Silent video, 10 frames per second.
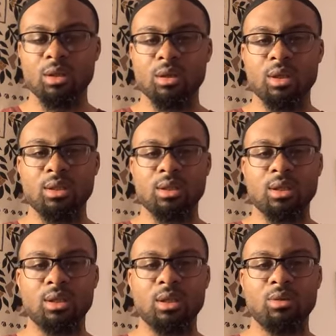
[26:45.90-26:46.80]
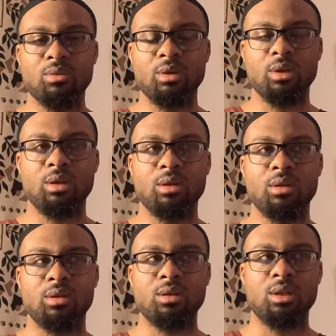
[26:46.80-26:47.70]
It's not that we
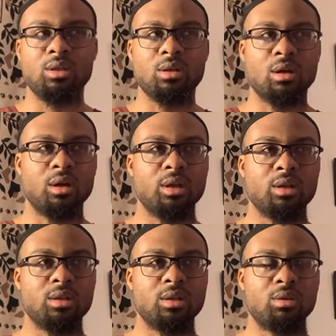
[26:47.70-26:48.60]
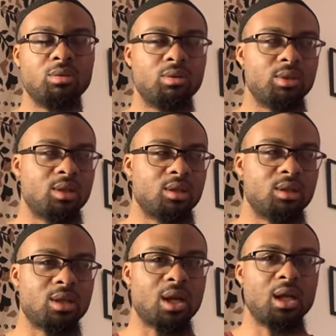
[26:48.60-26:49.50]
discard it and throw it to the
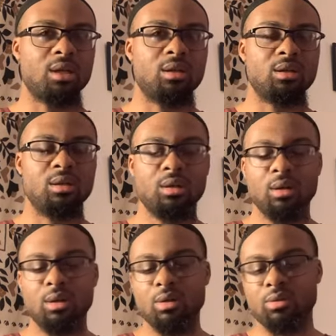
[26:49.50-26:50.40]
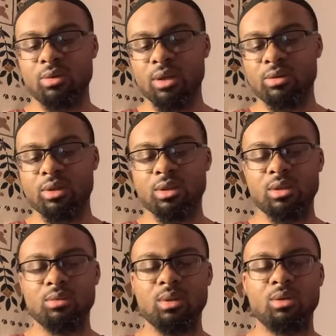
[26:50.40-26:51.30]
side. Rather, it's
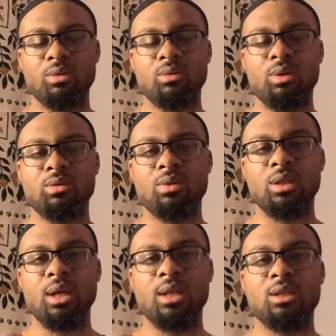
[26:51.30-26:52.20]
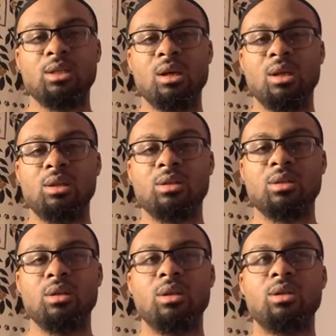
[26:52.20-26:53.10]
something where we use it as solace
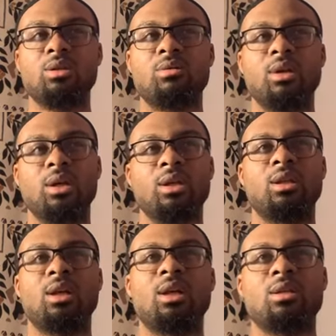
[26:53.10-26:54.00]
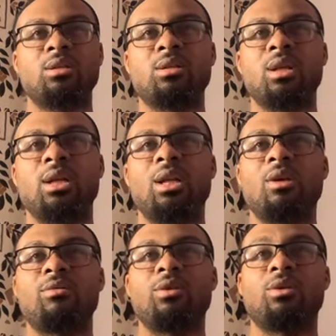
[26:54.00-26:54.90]
to recognize and not
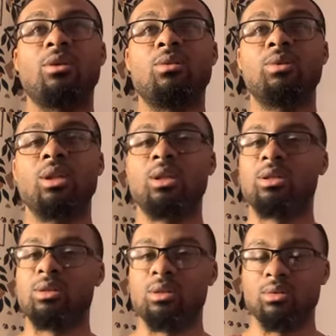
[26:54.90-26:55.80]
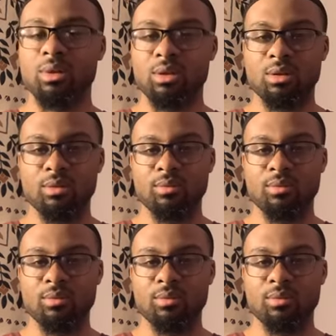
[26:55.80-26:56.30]
feel lonely in the situation.